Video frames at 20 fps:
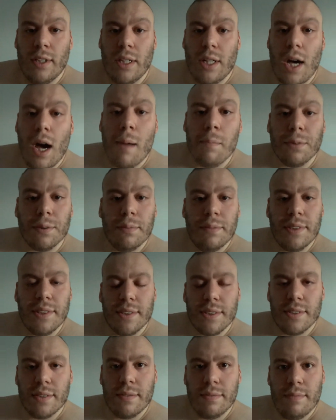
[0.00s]

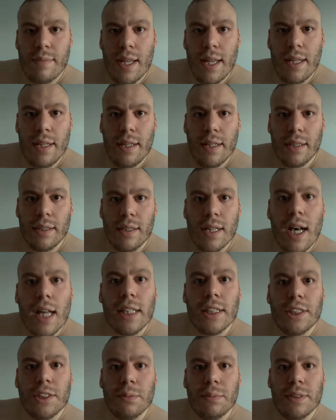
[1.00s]
compliments and
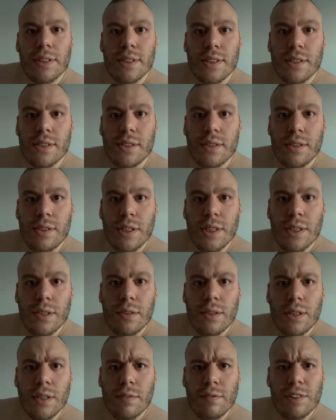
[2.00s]
acknowledgments,
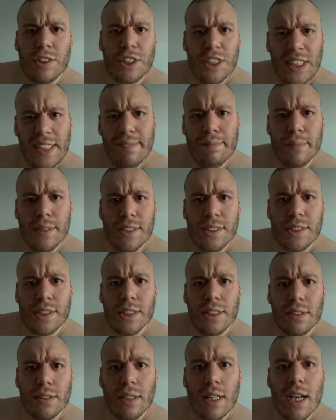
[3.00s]
of achievements
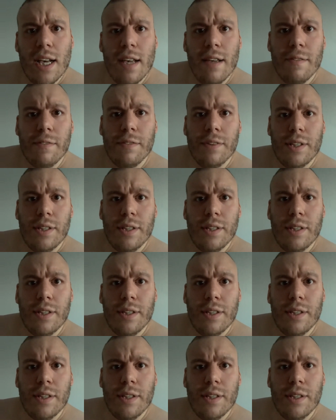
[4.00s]
in your life.